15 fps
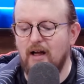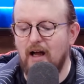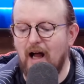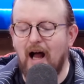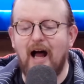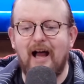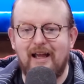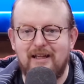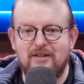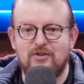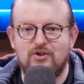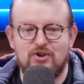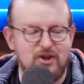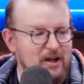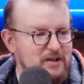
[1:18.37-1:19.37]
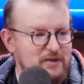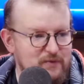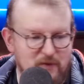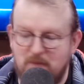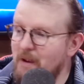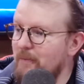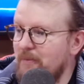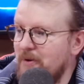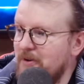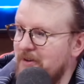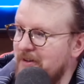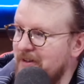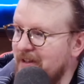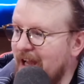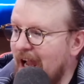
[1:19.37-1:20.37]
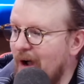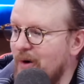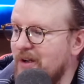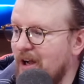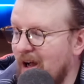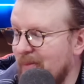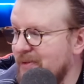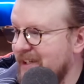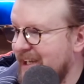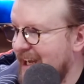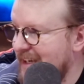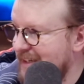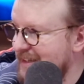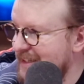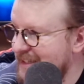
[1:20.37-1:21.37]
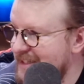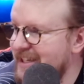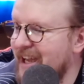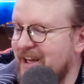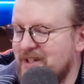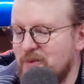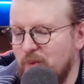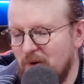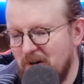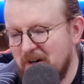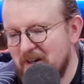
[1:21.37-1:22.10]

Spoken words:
I just remembered how complicated these decks were.